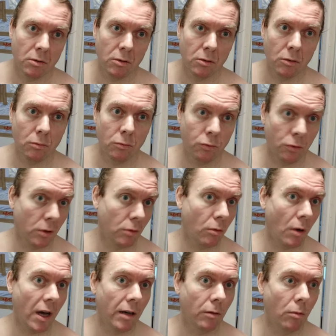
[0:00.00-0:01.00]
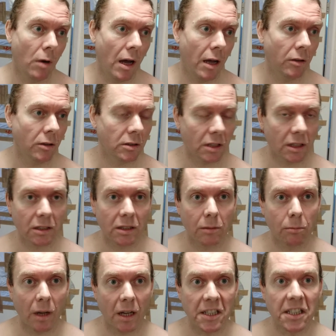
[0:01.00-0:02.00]
for quite a while. It's actually
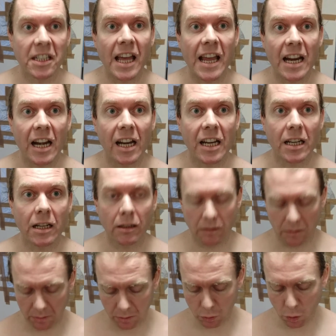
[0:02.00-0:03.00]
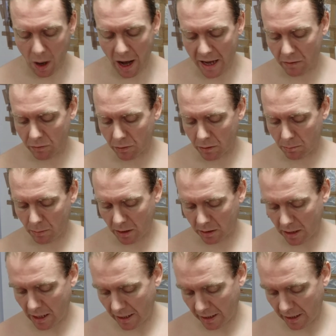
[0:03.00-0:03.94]
my daily driver, my daily